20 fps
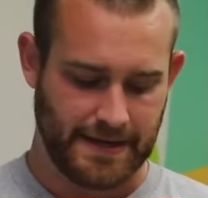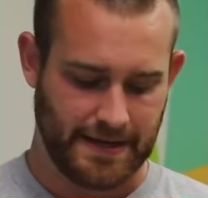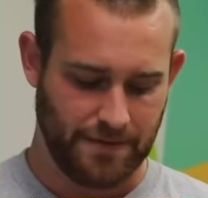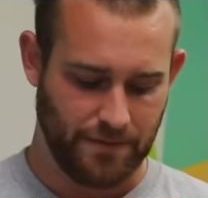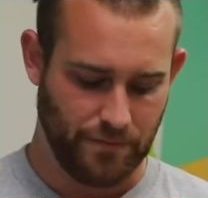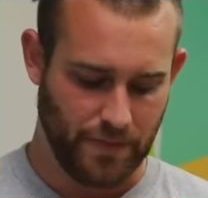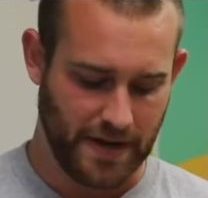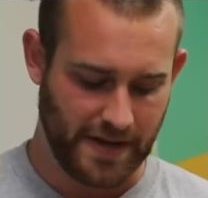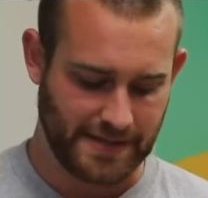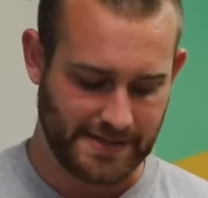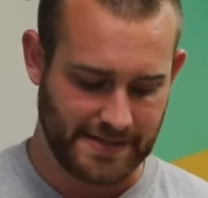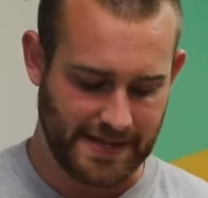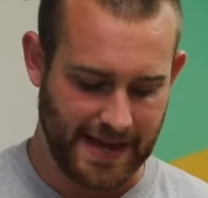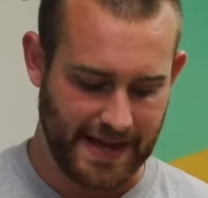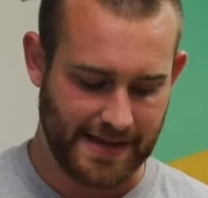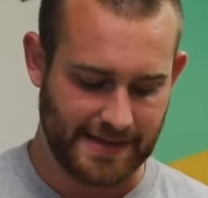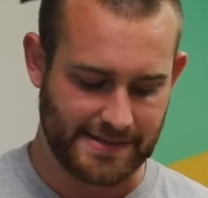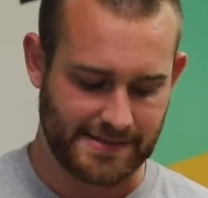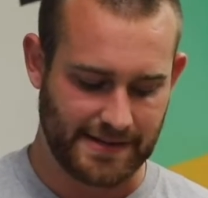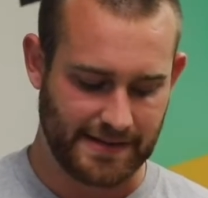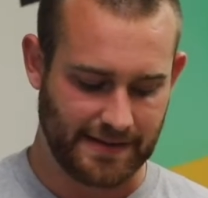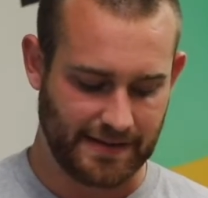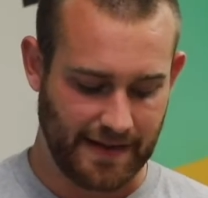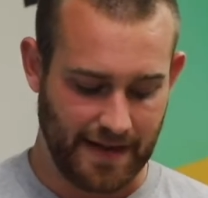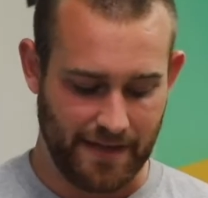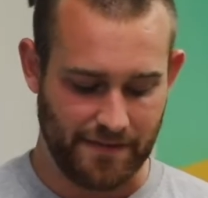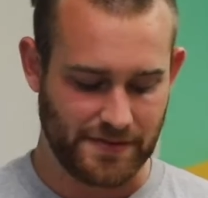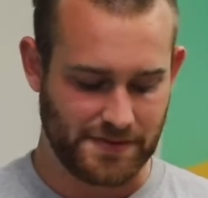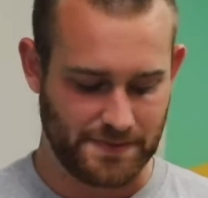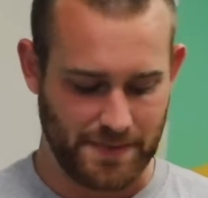When it says
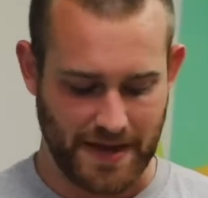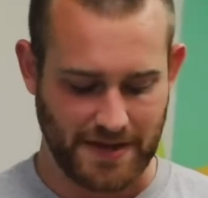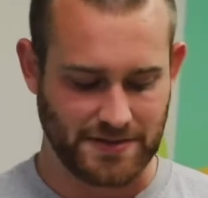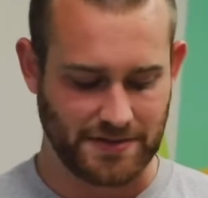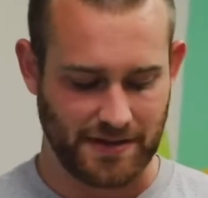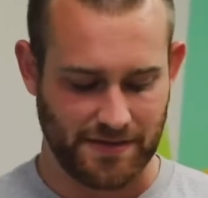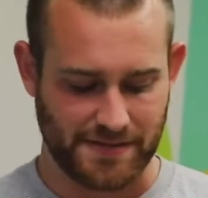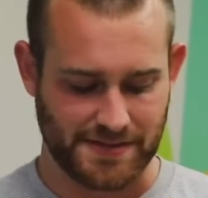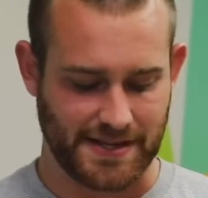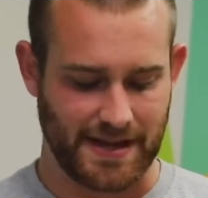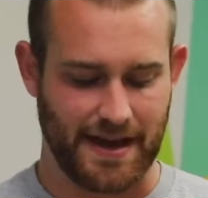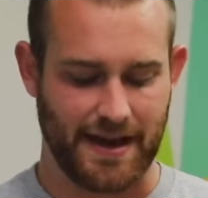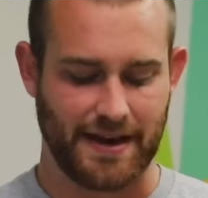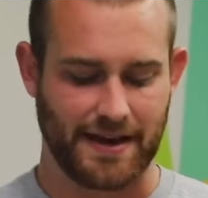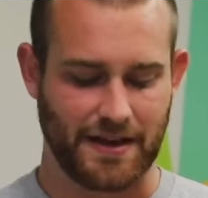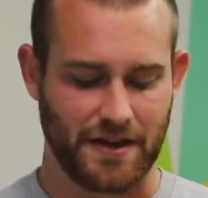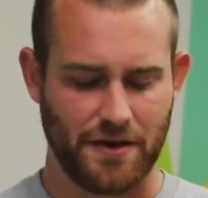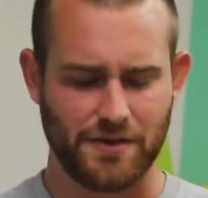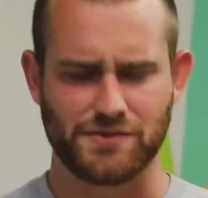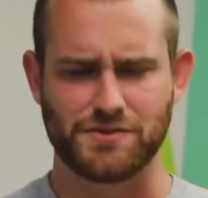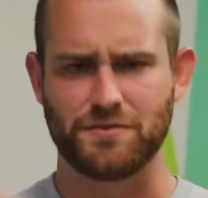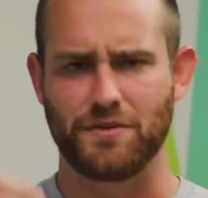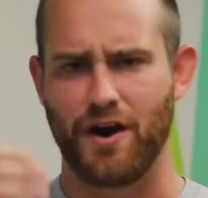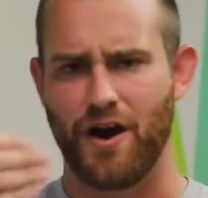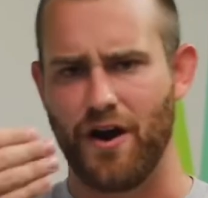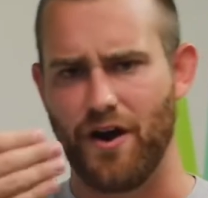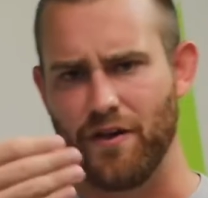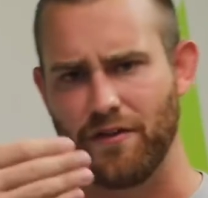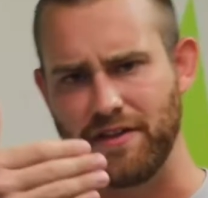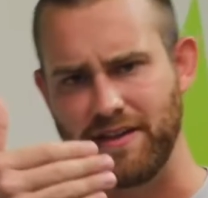love is patient, love is kind, it goes through
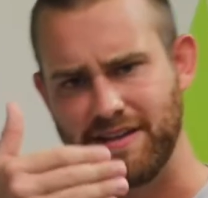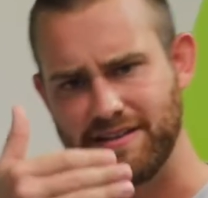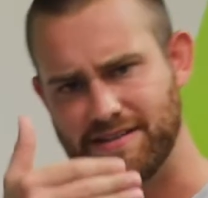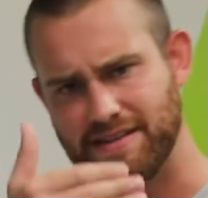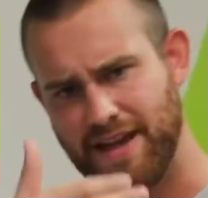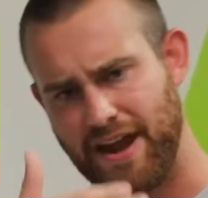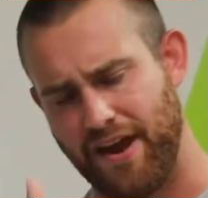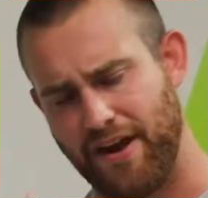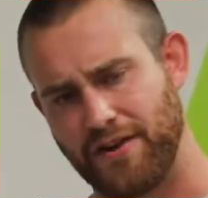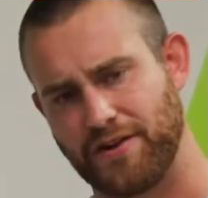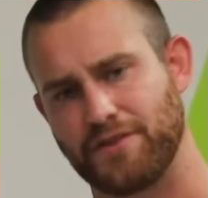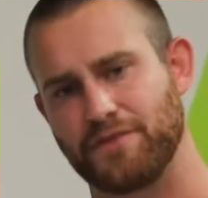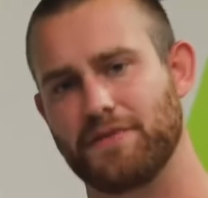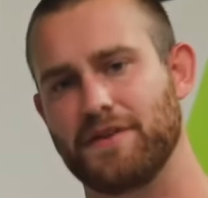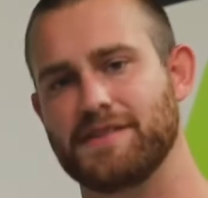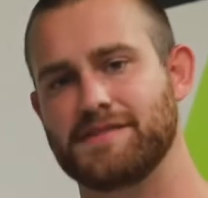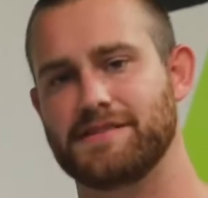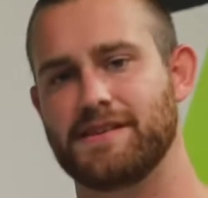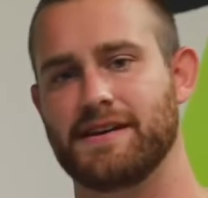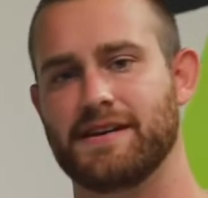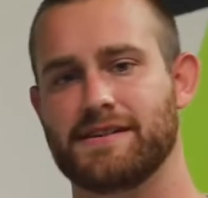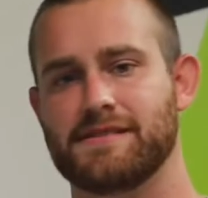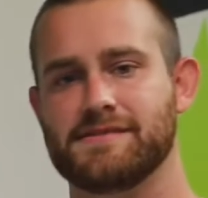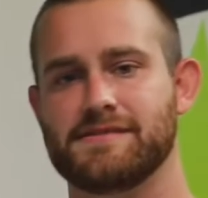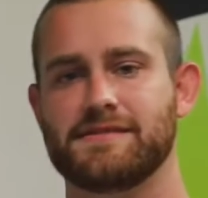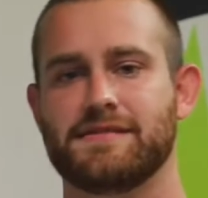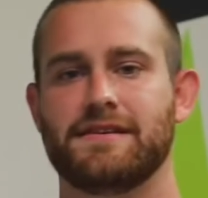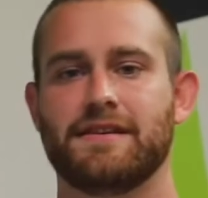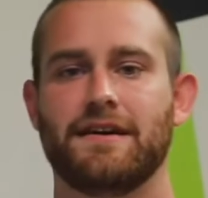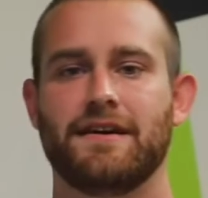all these
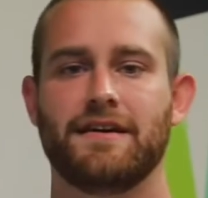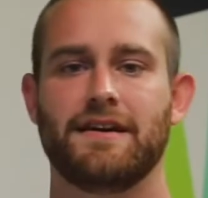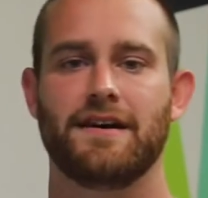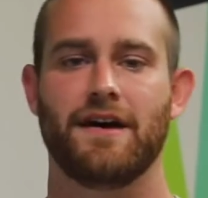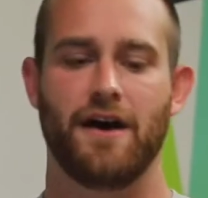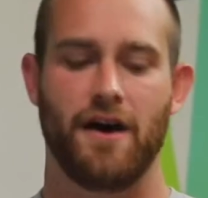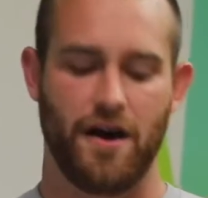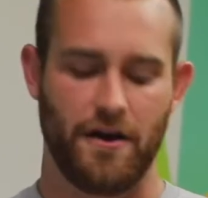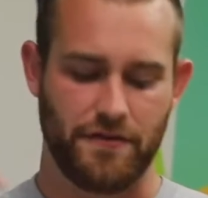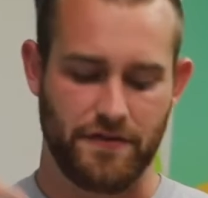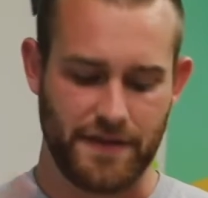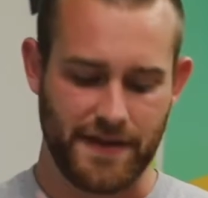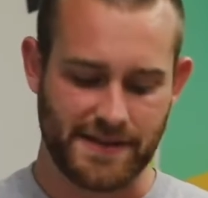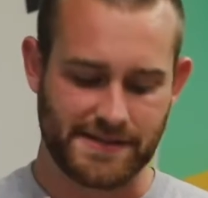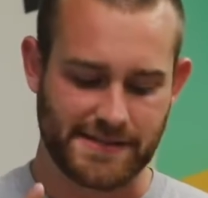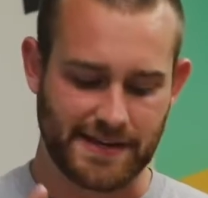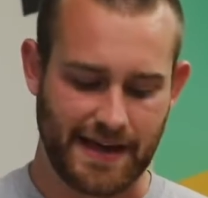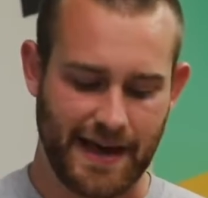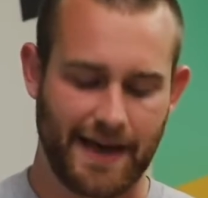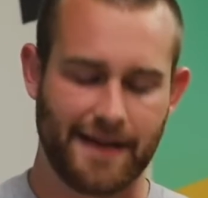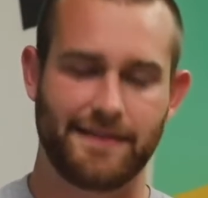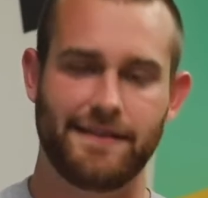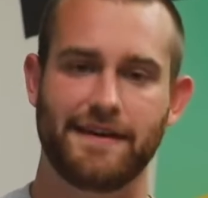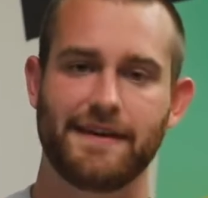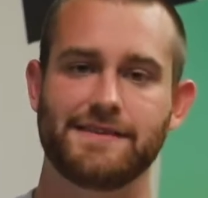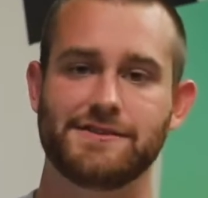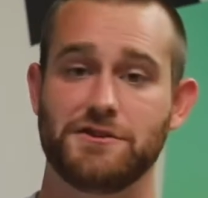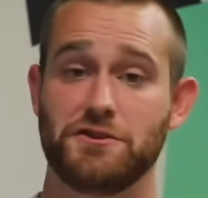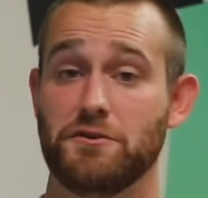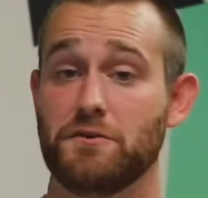characteristics. Are these the kind of
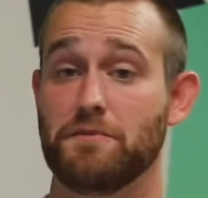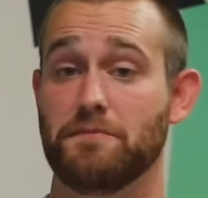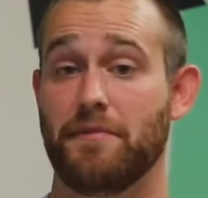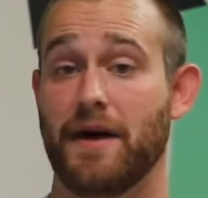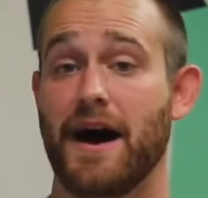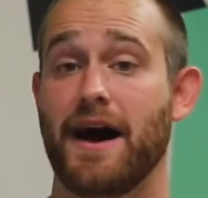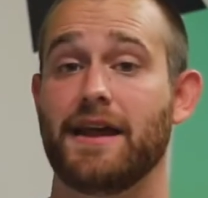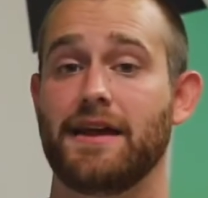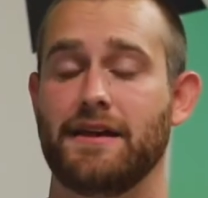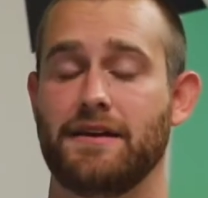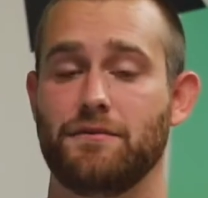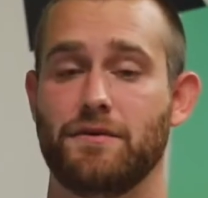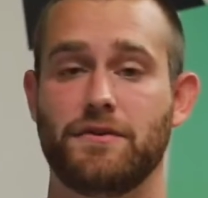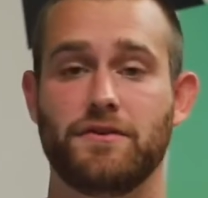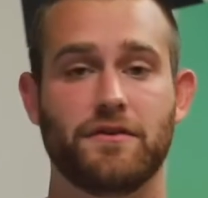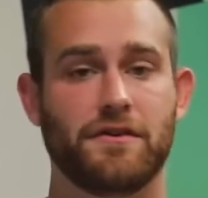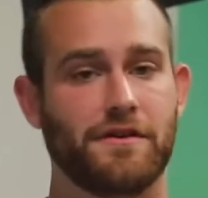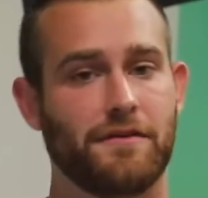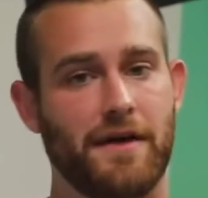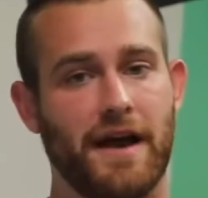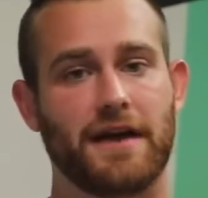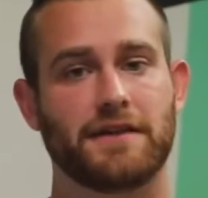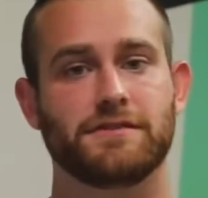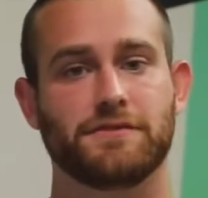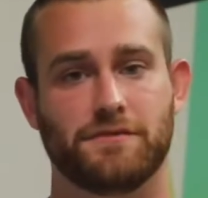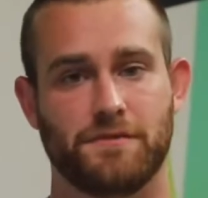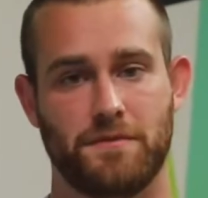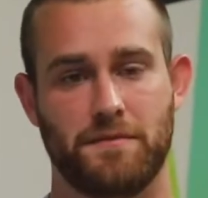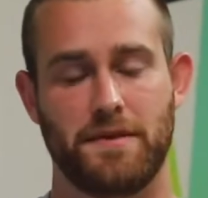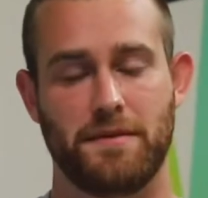things that you embody with your
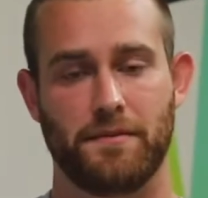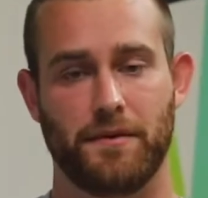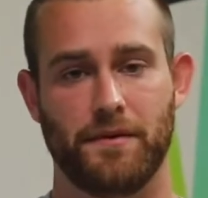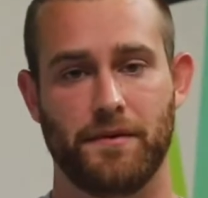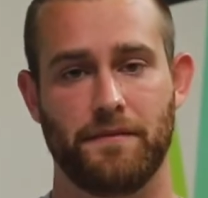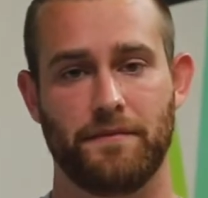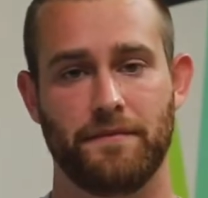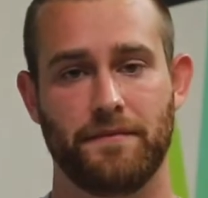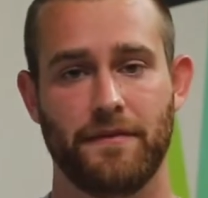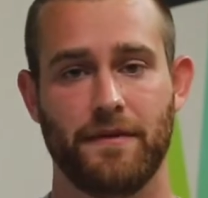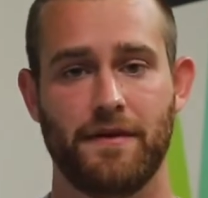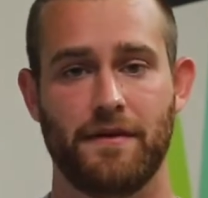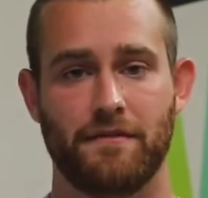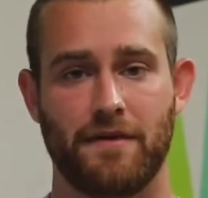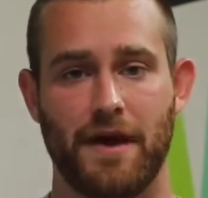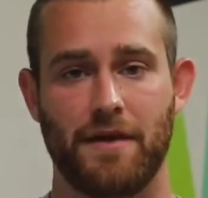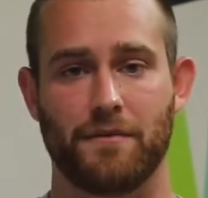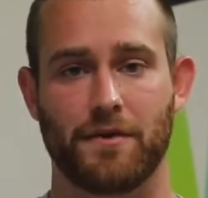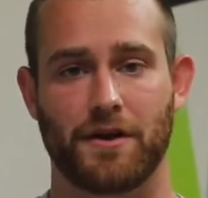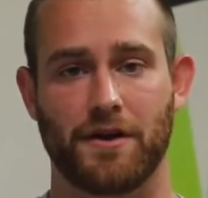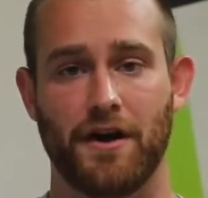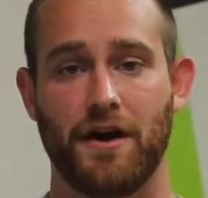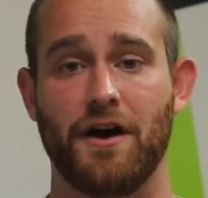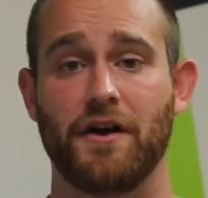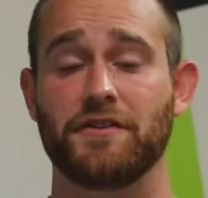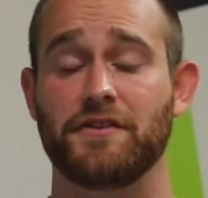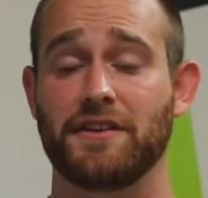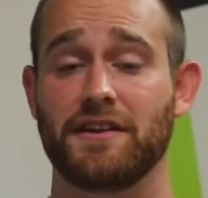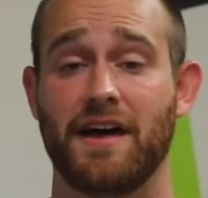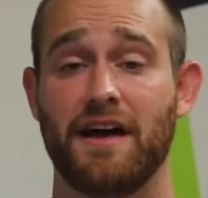interactions with people? Right? We're
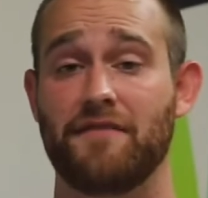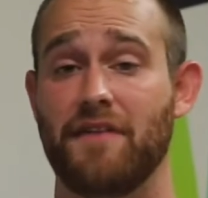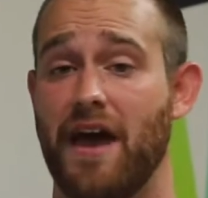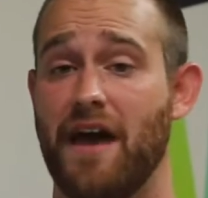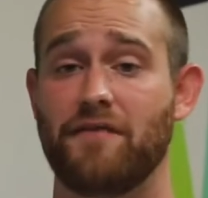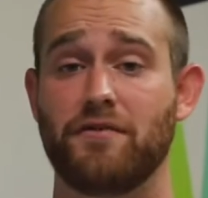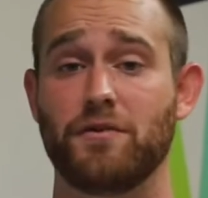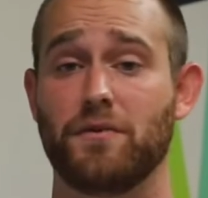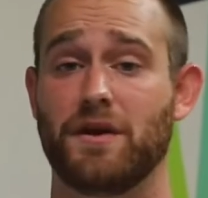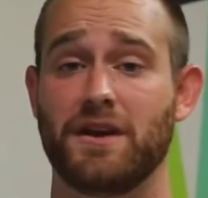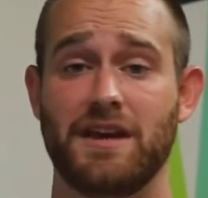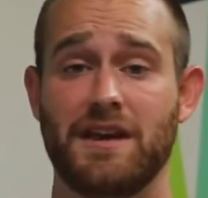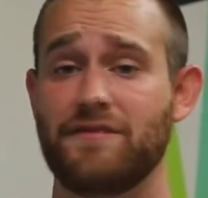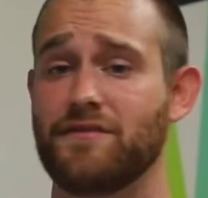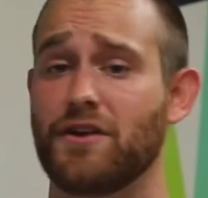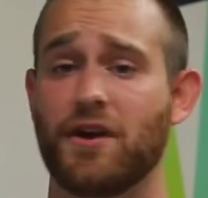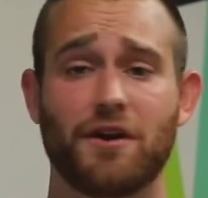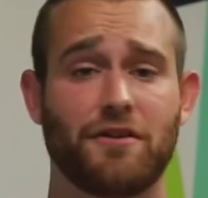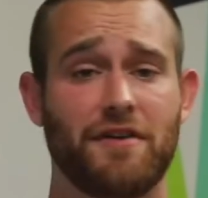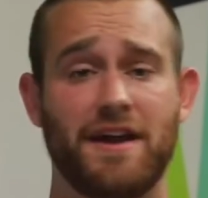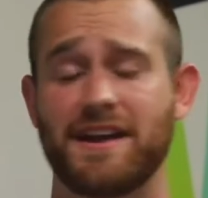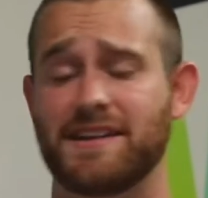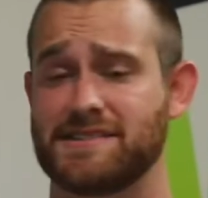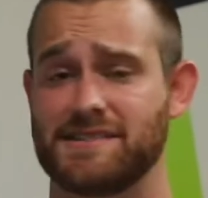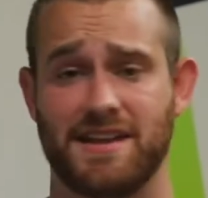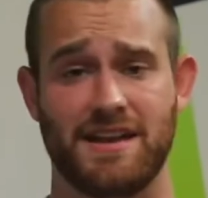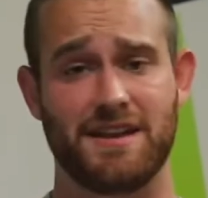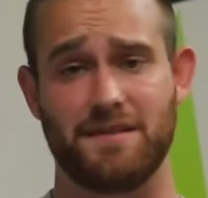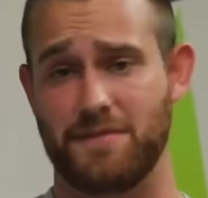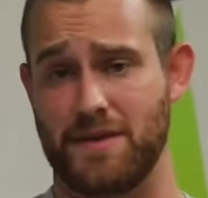called to love everyone, even our
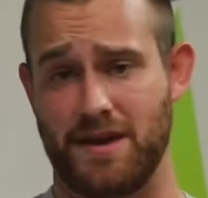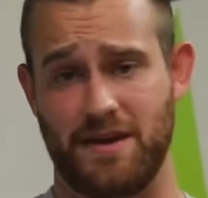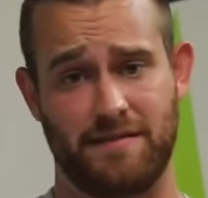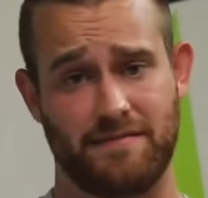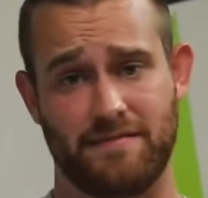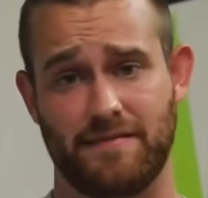greatest enemy.